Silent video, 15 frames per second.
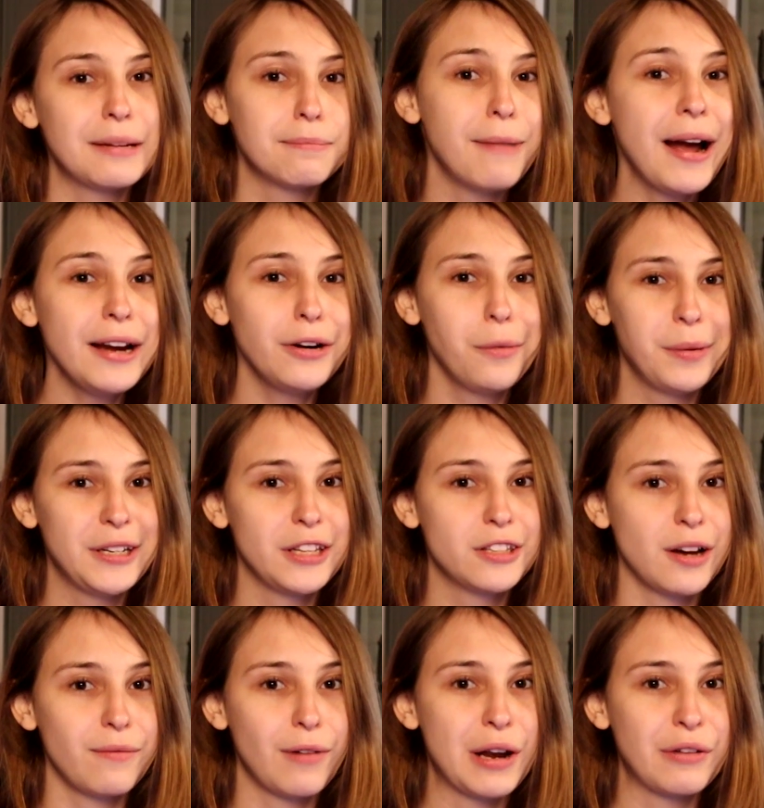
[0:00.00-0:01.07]
It might not be the
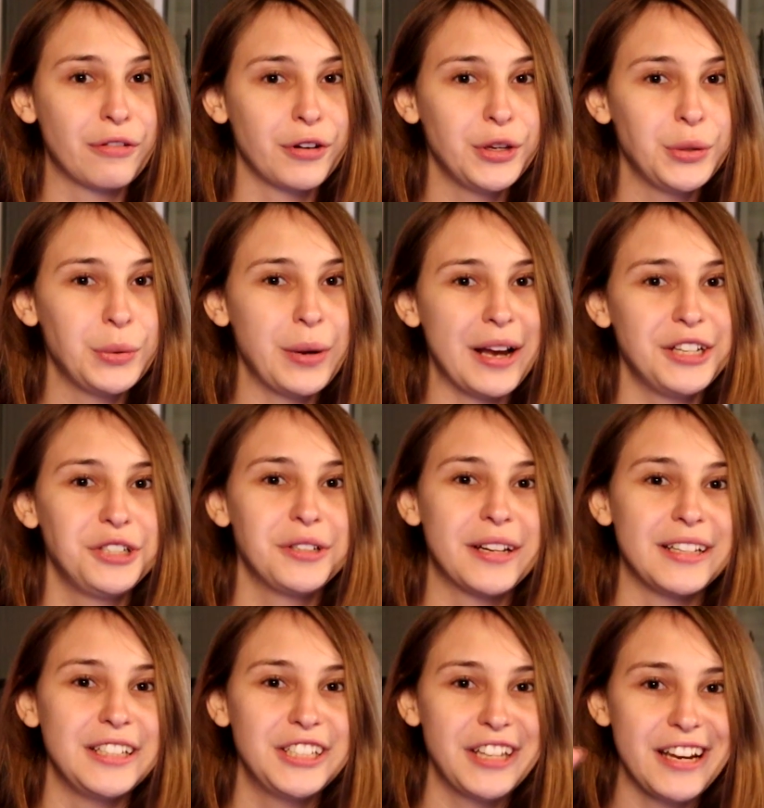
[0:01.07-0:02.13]
top one for you as you
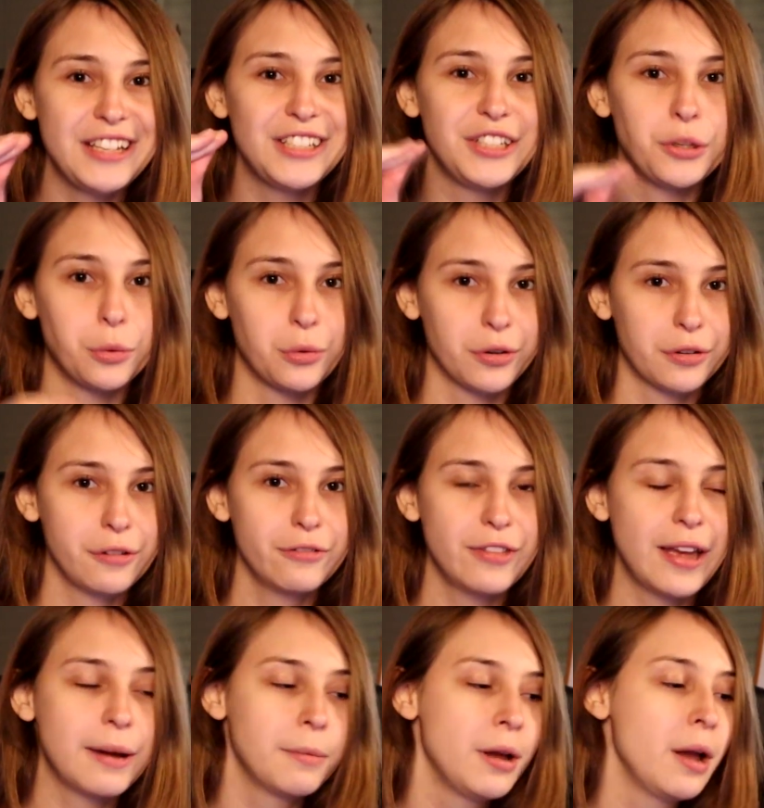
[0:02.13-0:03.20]
can change the order of
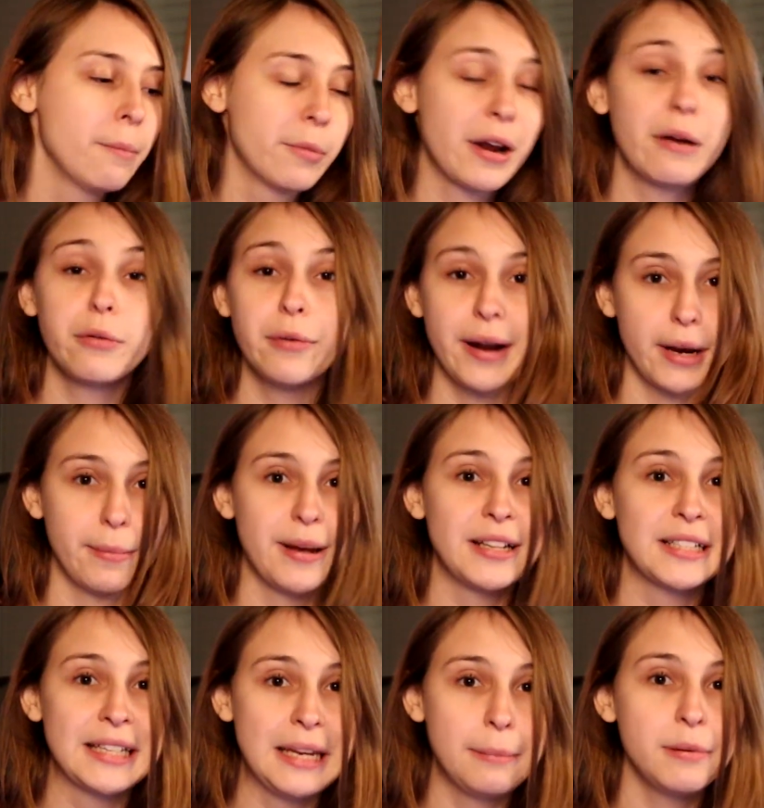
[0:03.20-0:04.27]
them, but I would
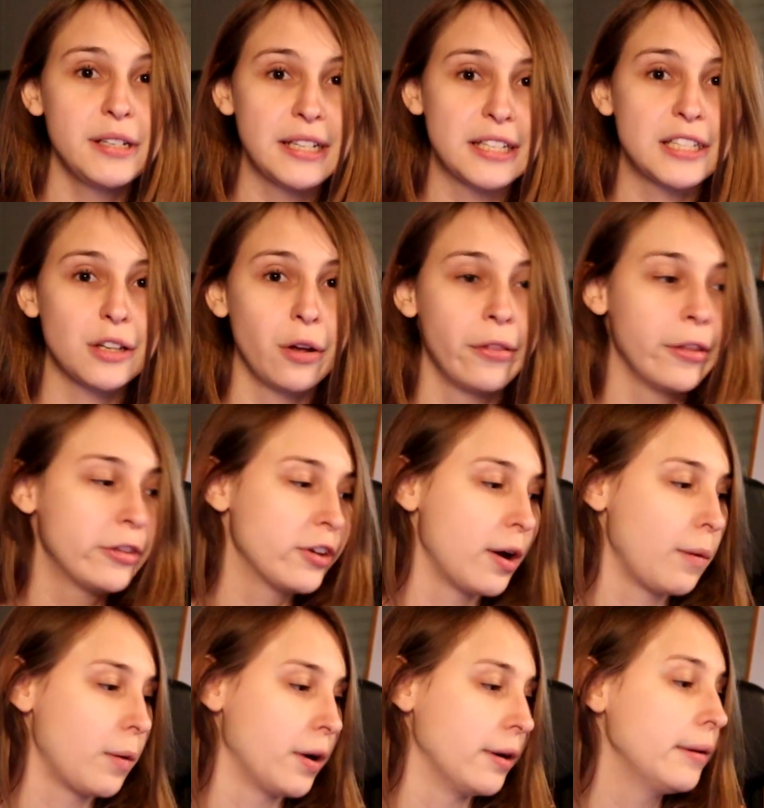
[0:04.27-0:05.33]
recommend keeping this on the
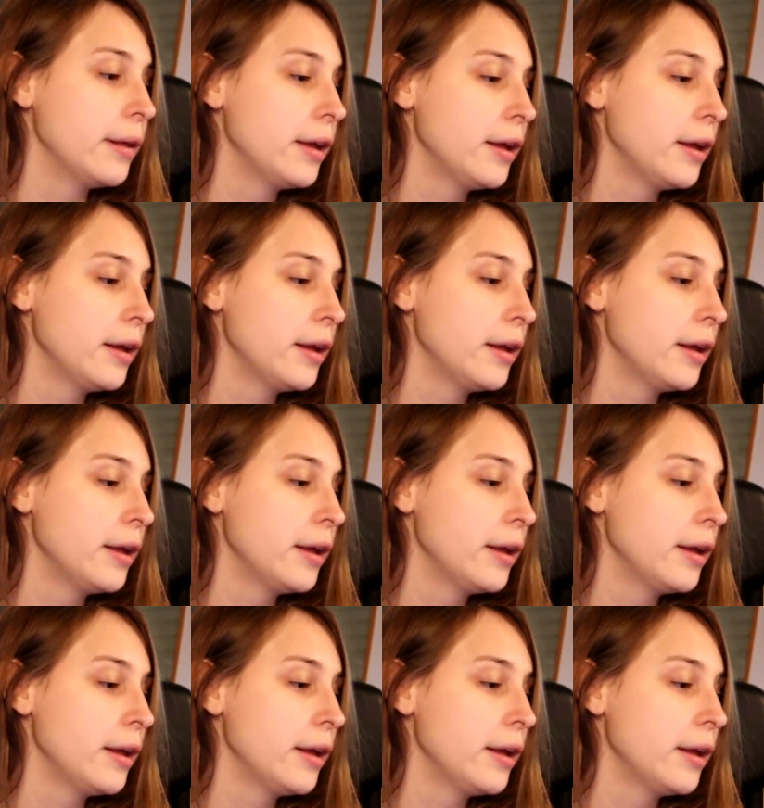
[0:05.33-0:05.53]
top one.